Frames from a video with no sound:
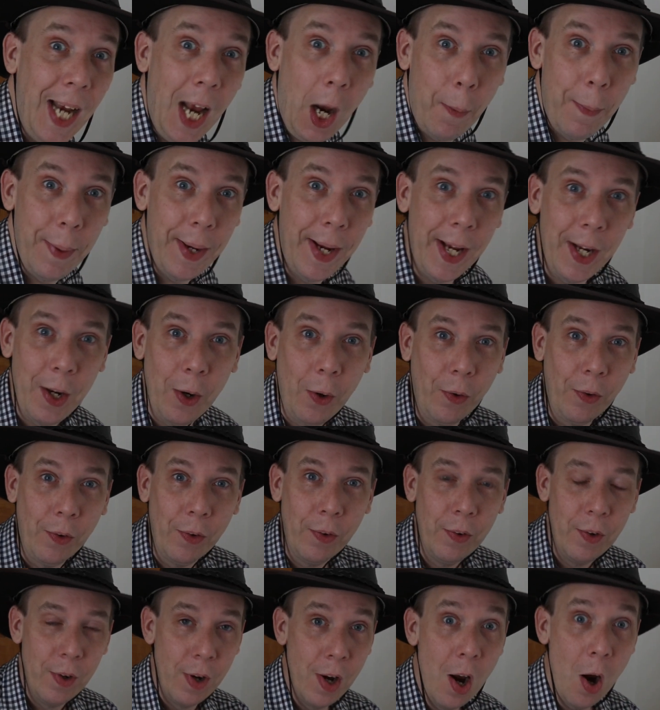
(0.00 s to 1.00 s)
how we get on.
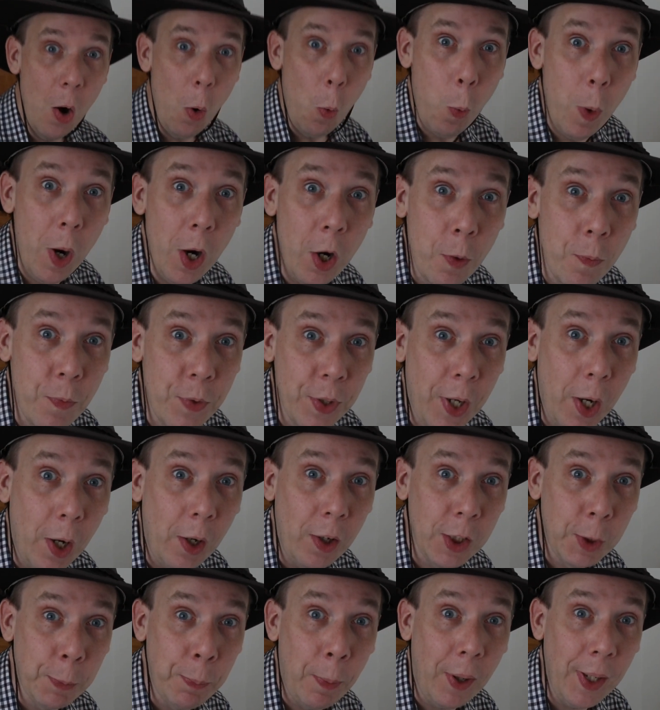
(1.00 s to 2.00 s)
Welcome to
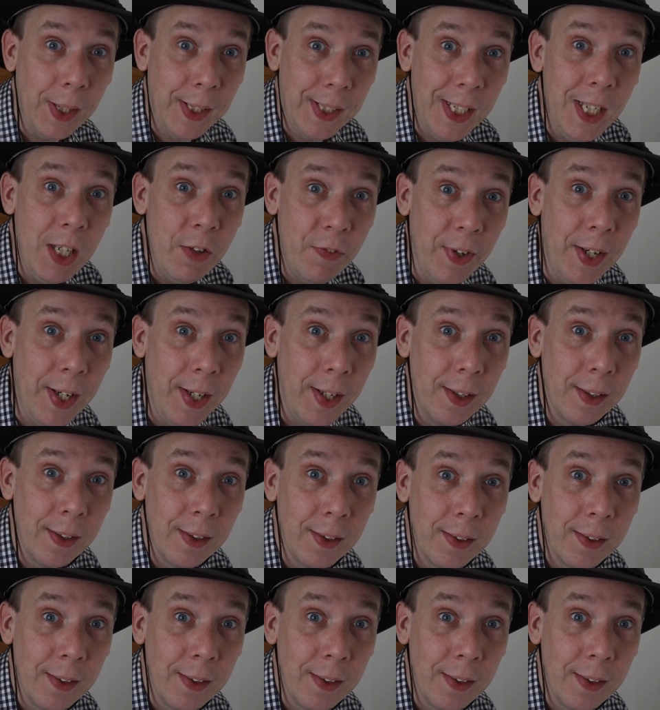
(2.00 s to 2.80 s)
CarSpyTV.